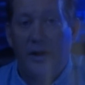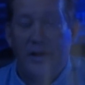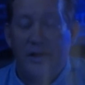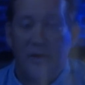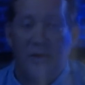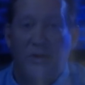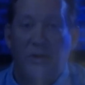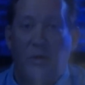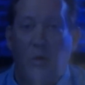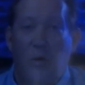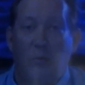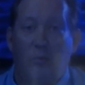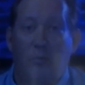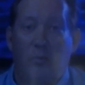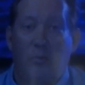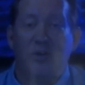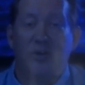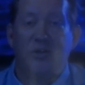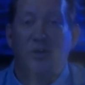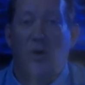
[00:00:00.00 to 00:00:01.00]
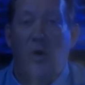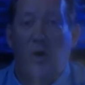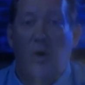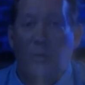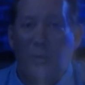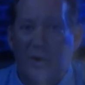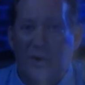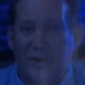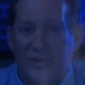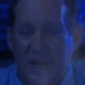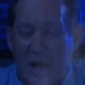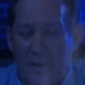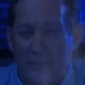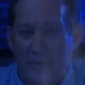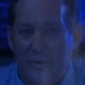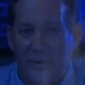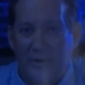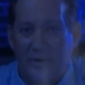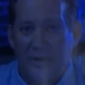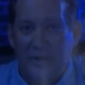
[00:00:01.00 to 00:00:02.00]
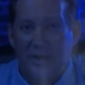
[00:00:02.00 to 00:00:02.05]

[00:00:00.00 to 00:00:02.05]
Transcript: In your own personal hardware shop.